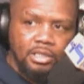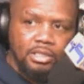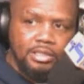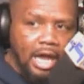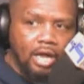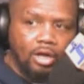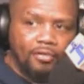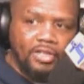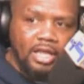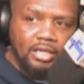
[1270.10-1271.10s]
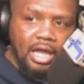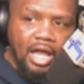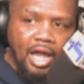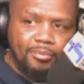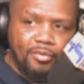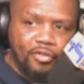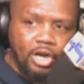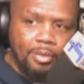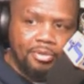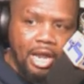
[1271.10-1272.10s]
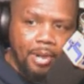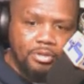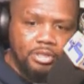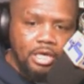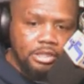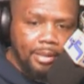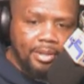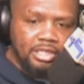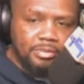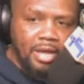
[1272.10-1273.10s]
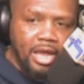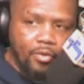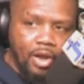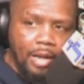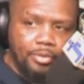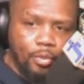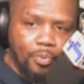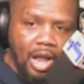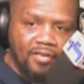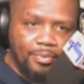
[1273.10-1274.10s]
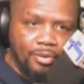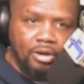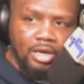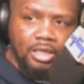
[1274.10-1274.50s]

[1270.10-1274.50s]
down off that, out in front of them cameras, talking about this man grab your private part.